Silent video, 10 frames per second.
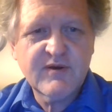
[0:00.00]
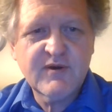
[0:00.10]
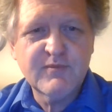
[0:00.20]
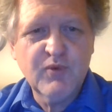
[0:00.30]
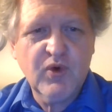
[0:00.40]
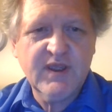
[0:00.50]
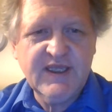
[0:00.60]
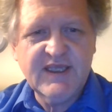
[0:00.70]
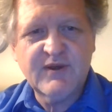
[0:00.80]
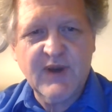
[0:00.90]
Good morning,
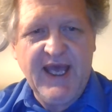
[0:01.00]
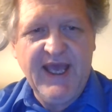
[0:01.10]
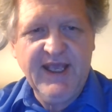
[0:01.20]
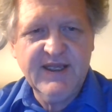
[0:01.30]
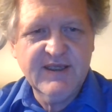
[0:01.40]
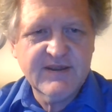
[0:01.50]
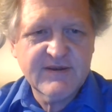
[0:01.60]
he cried.